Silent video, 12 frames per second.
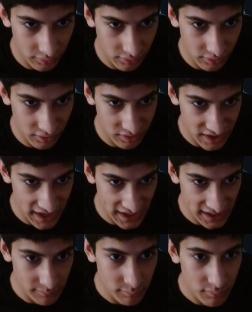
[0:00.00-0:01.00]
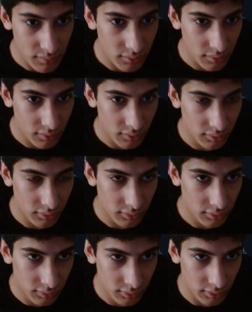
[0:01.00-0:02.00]
the name
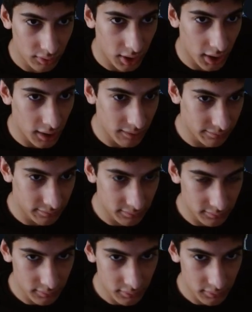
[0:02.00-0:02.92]
of